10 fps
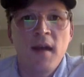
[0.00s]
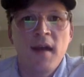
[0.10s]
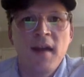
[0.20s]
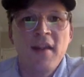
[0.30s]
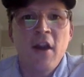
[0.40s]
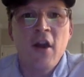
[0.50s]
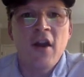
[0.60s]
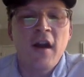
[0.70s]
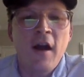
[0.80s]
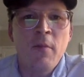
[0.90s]
Hi
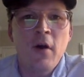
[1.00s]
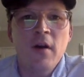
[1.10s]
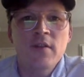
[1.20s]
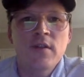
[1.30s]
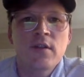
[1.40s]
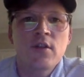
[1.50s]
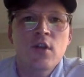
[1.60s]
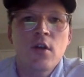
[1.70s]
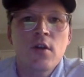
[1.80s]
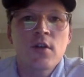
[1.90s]
there, I'm Austin
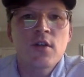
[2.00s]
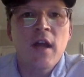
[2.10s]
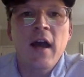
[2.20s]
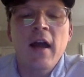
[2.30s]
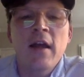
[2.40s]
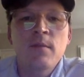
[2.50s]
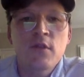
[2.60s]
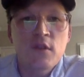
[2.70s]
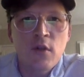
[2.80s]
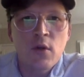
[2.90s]
Church. I am
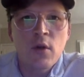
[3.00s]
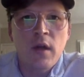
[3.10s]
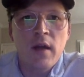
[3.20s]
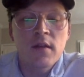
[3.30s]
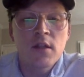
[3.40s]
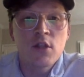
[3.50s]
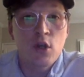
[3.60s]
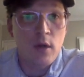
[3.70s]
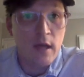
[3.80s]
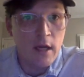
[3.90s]
so glad that
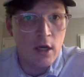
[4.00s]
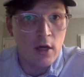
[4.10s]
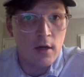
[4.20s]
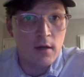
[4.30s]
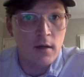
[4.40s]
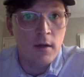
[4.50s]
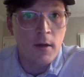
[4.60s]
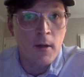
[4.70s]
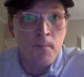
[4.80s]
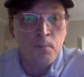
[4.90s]
you're here.
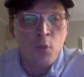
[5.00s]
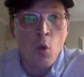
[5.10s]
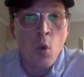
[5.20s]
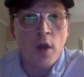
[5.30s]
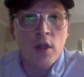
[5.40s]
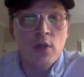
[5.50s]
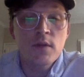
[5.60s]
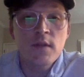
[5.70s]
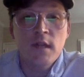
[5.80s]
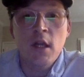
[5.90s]
What you
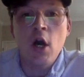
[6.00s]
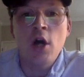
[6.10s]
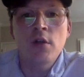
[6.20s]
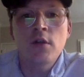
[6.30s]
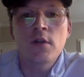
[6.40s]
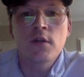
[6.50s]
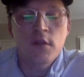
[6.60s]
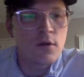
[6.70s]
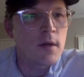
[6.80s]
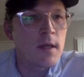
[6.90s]
see on your
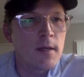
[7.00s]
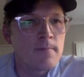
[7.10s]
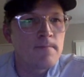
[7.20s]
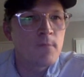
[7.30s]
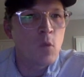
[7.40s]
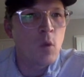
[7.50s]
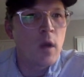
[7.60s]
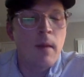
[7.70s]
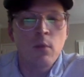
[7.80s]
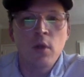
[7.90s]
screen and what
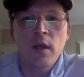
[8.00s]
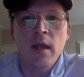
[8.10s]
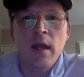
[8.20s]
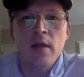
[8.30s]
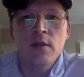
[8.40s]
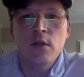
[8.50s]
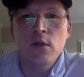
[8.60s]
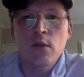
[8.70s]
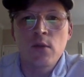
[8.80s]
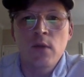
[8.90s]
I'm looking at
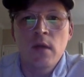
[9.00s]
too